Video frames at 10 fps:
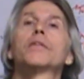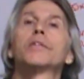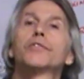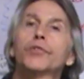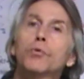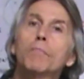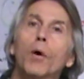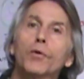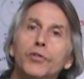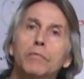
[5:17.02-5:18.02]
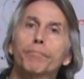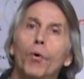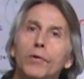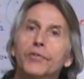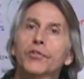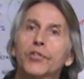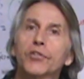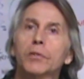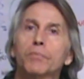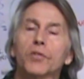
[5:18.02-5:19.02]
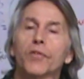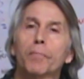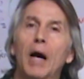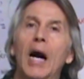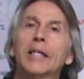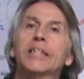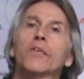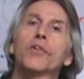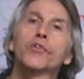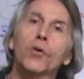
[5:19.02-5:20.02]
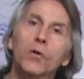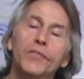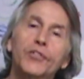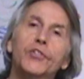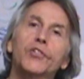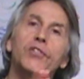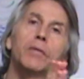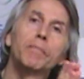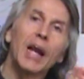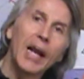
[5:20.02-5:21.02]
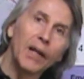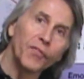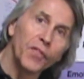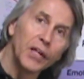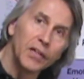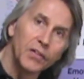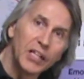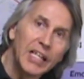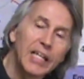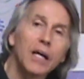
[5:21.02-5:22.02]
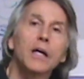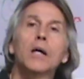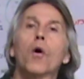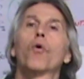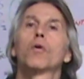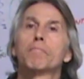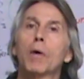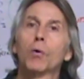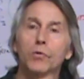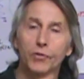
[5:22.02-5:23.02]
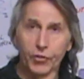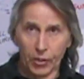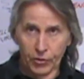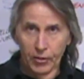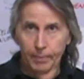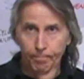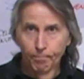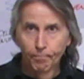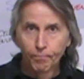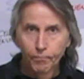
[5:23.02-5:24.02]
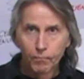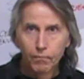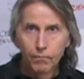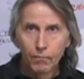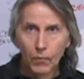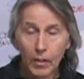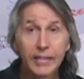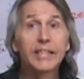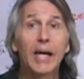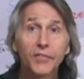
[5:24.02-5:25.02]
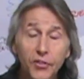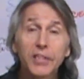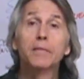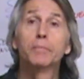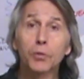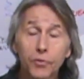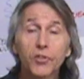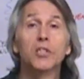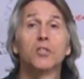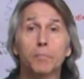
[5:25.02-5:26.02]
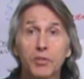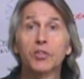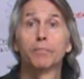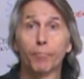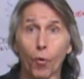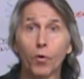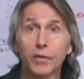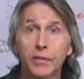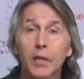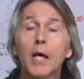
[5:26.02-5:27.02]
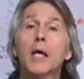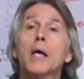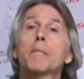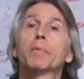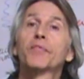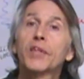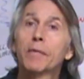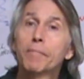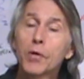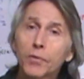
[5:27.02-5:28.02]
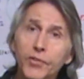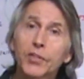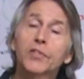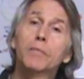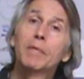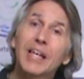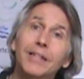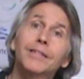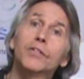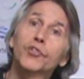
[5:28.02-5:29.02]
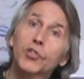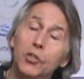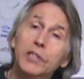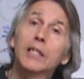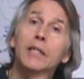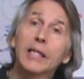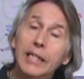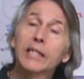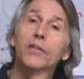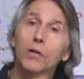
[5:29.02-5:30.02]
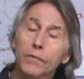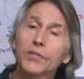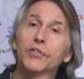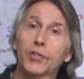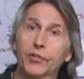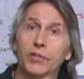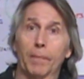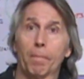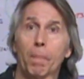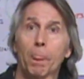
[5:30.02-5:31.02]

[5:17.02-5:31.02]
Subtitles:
The 2 most important systems of the body are the nervous system and the hormonal system. Yes, the immune system is important, but the immune system is a circulating nervous system.